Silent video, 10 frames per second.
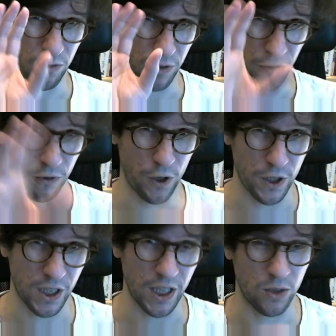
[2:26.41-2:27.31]
the
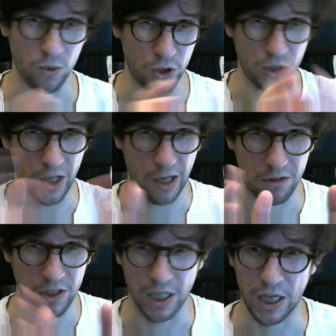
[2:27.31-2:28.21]
first hit was just a
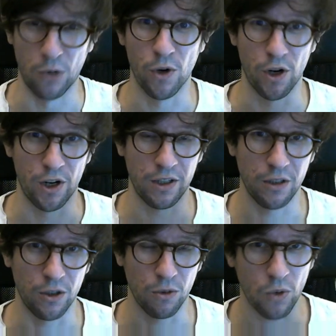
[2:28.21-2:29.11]
single word, you
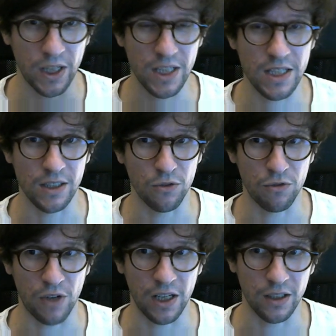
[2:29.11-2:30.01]
know, quite easy to
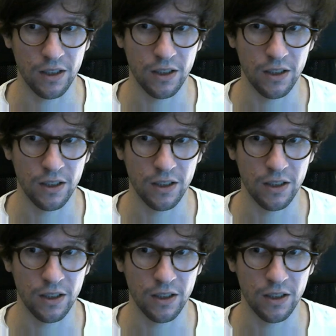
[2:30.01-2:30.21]
find.